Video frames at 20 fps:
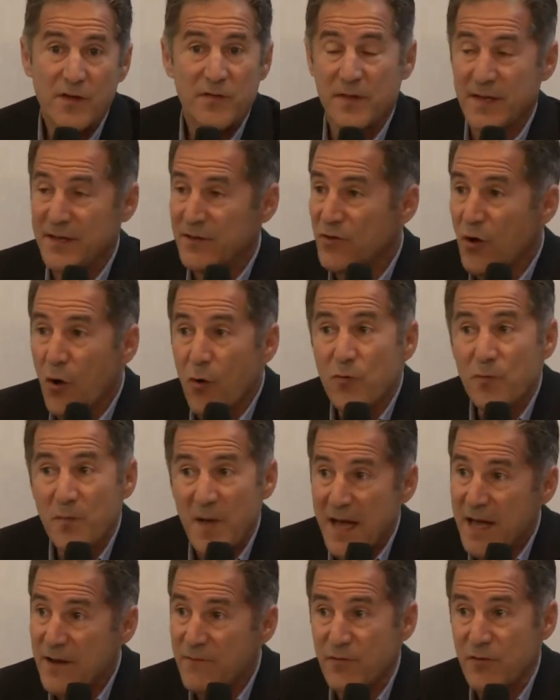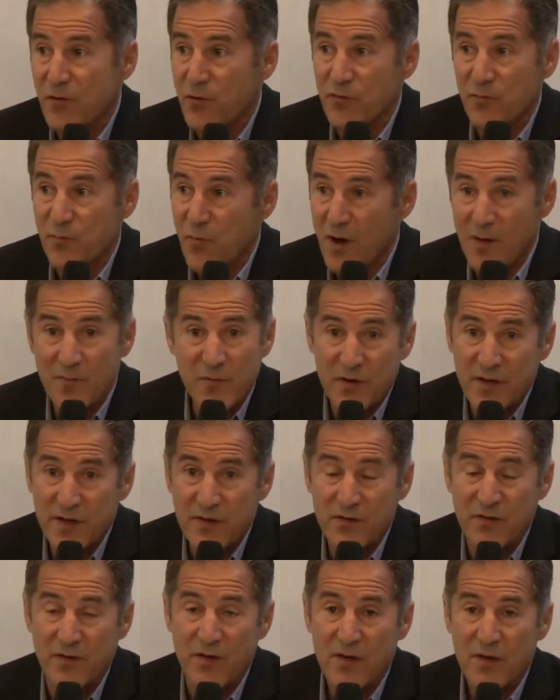They don't pay for those
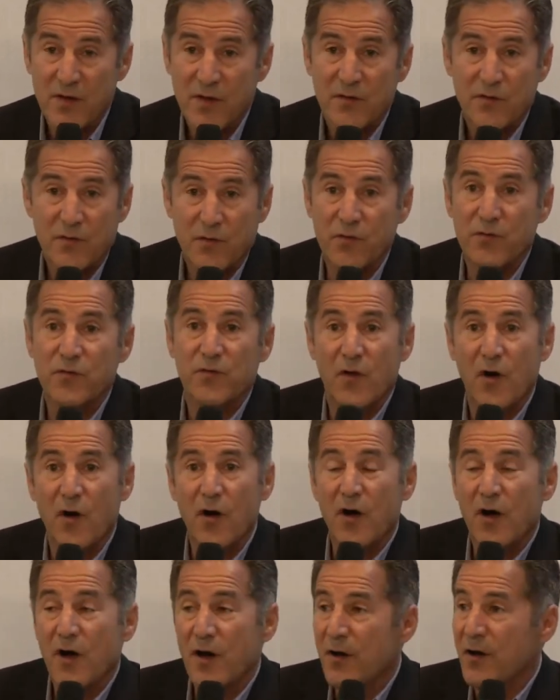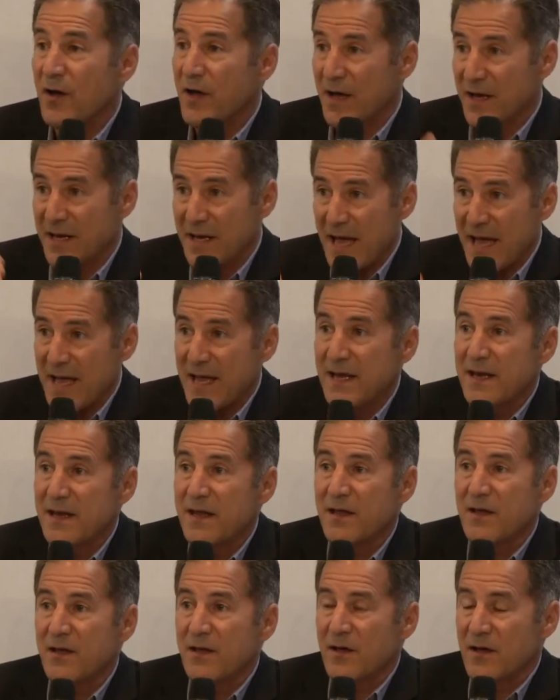properties. Those are, again,
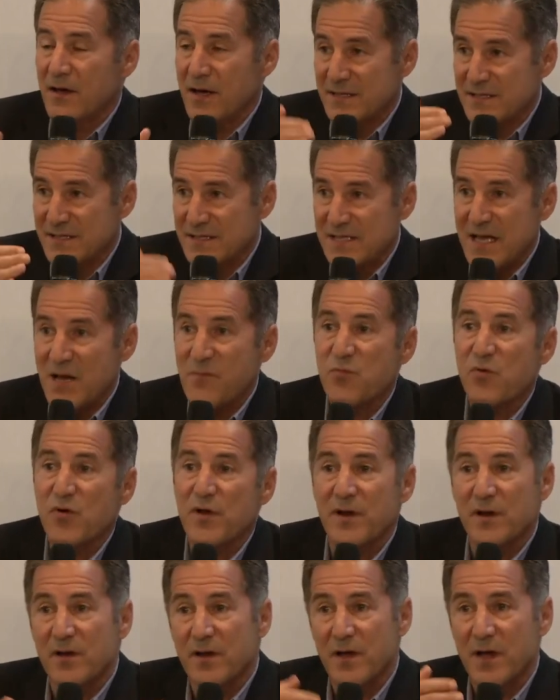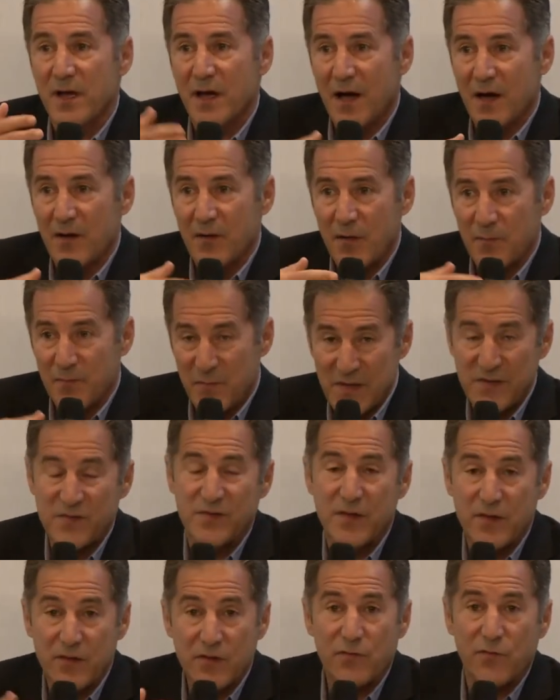a separate
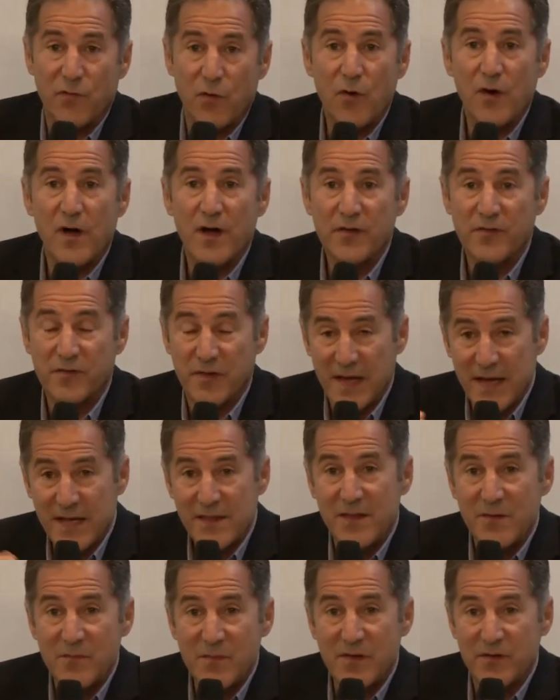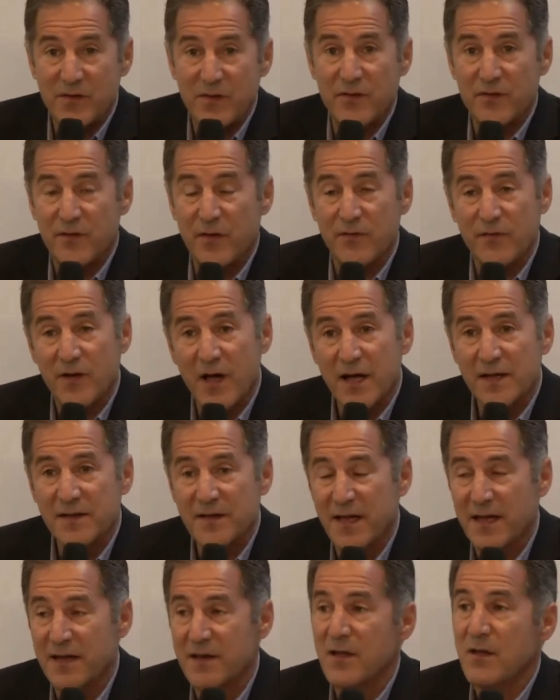business for us in the business of
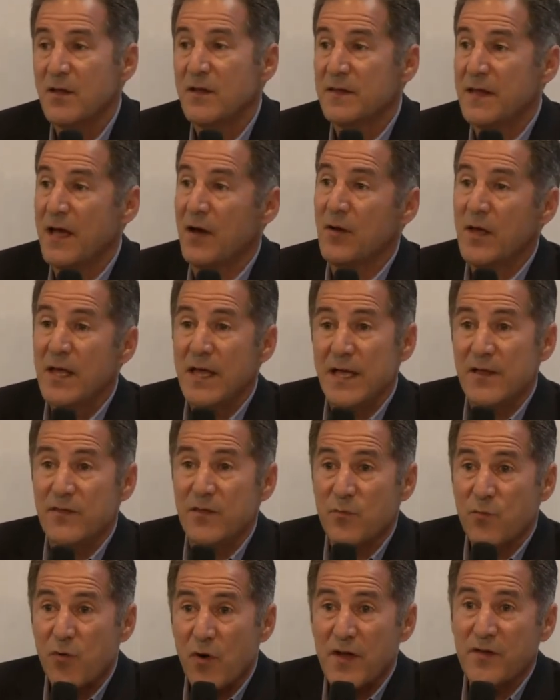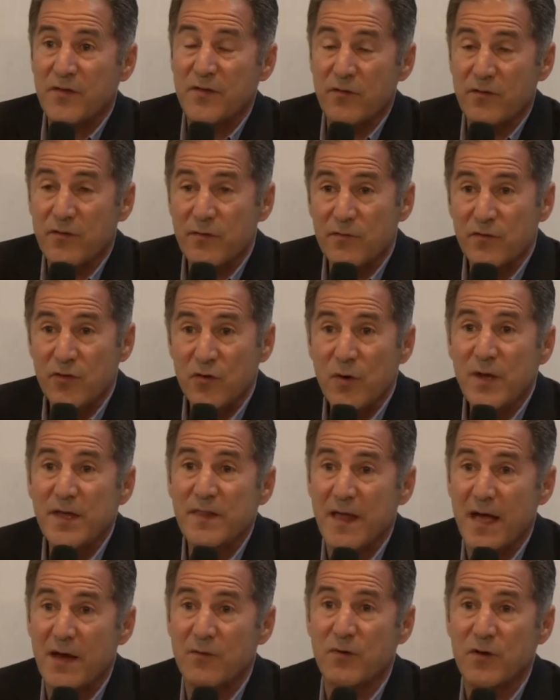content. Now, in the process of doing
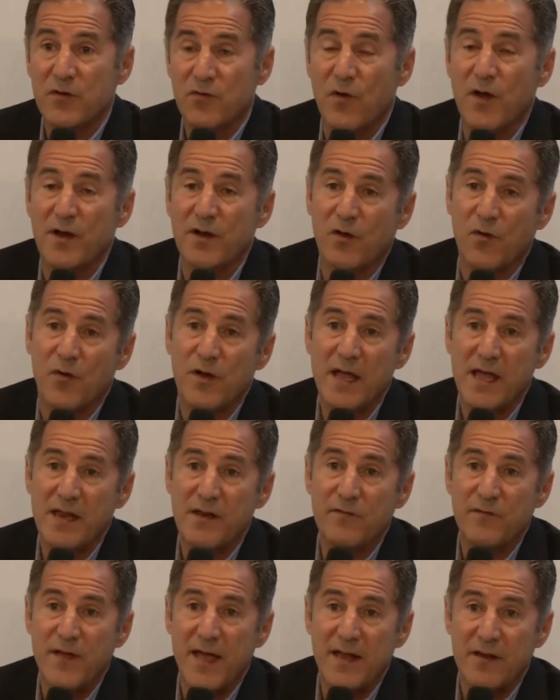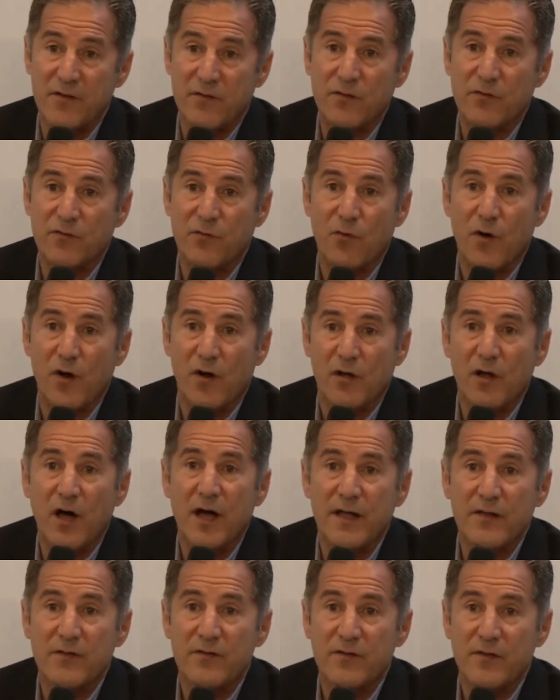that, we try to create advantages for our
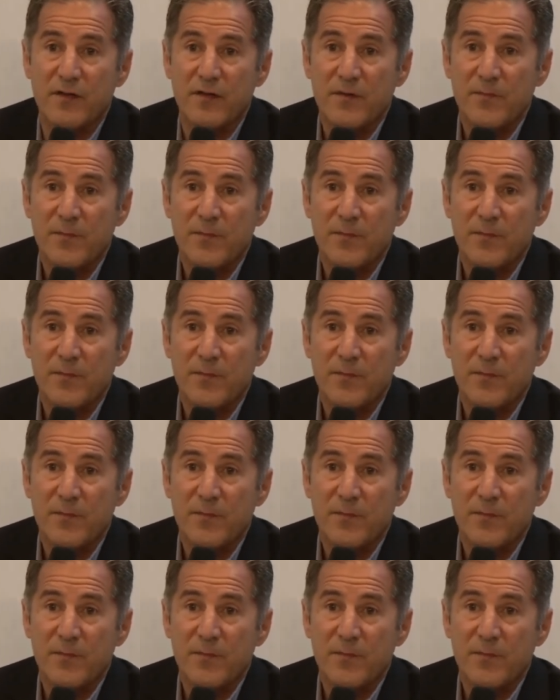clients.